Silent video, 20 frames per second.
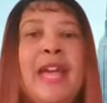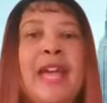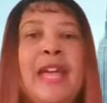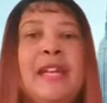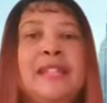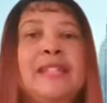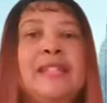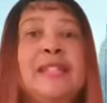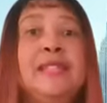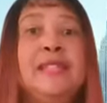
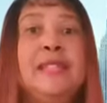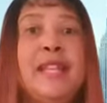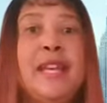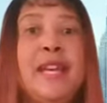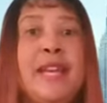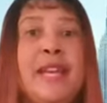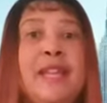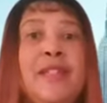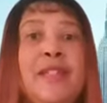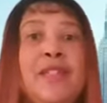And
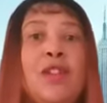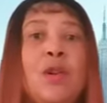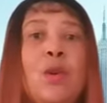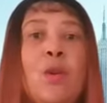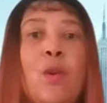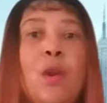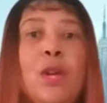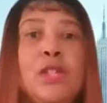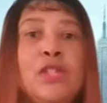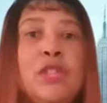today, the
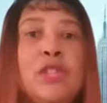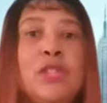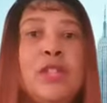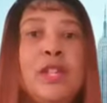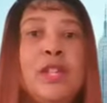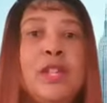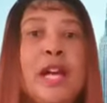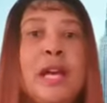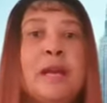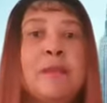question
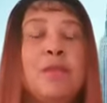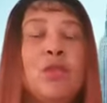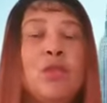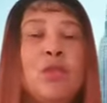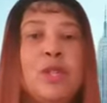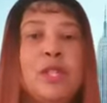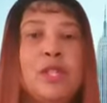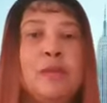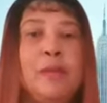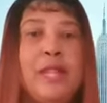that I'm
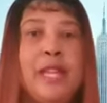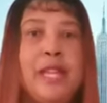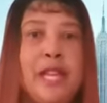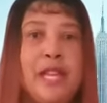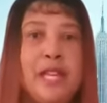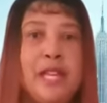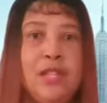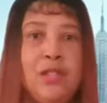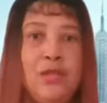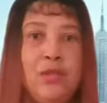going to
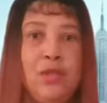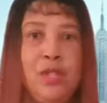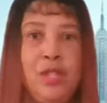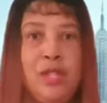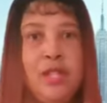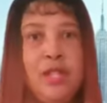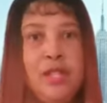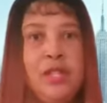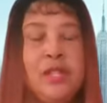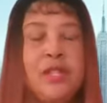be
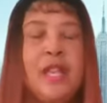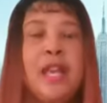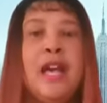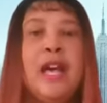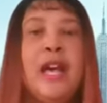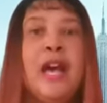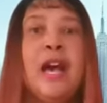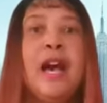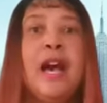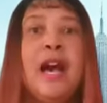answering is,
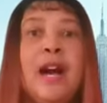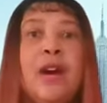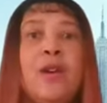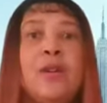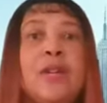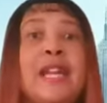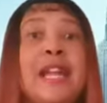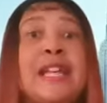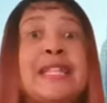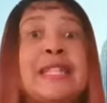how
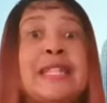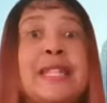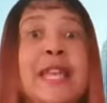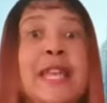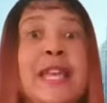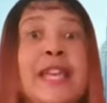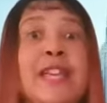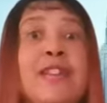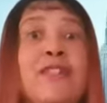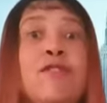can I
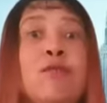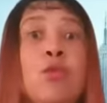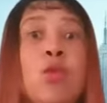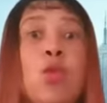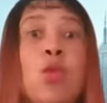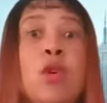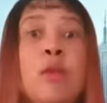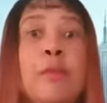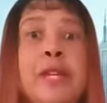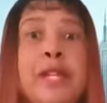save
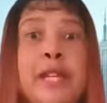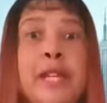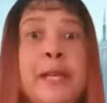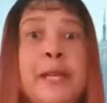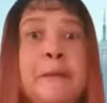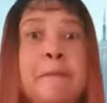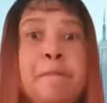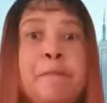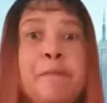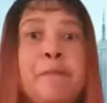more money?
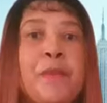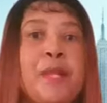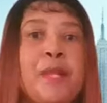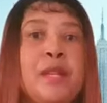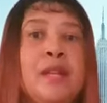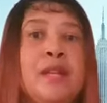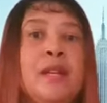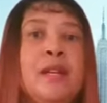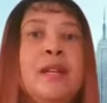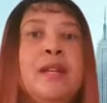
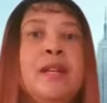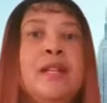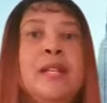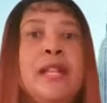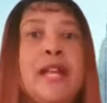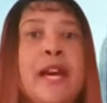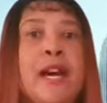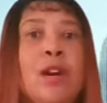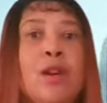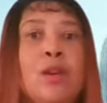
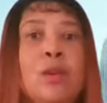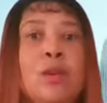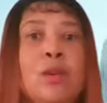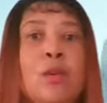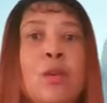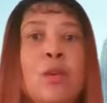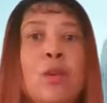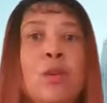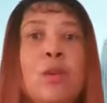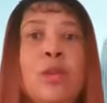Now,
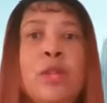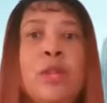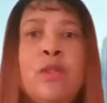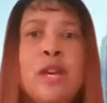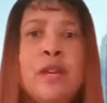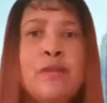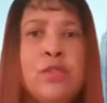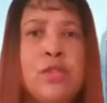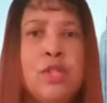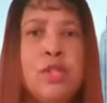when you
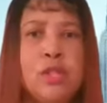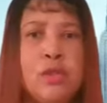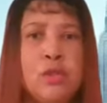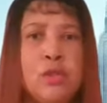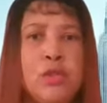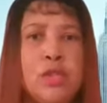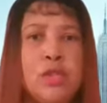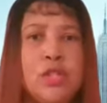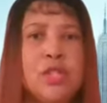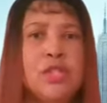have
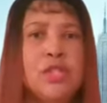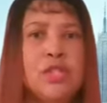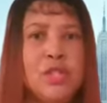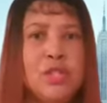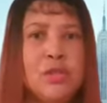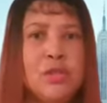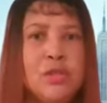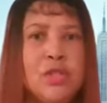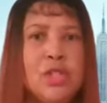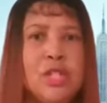children,
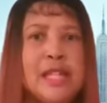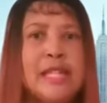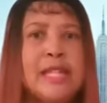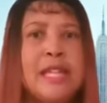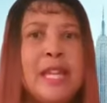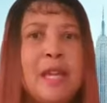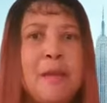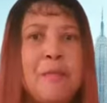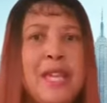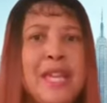children
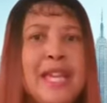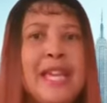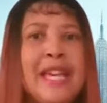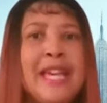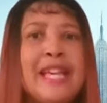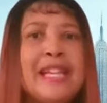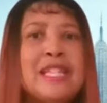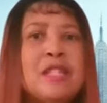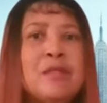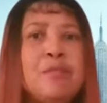can be
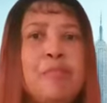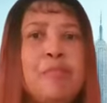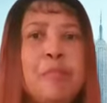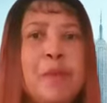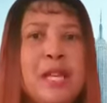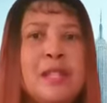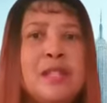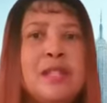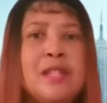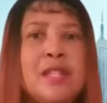
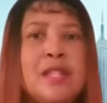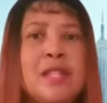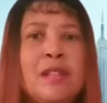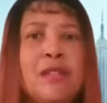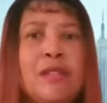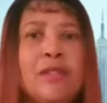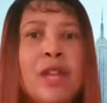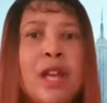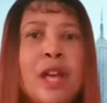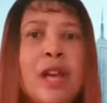
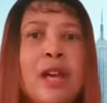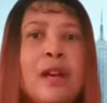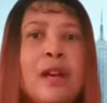expensive.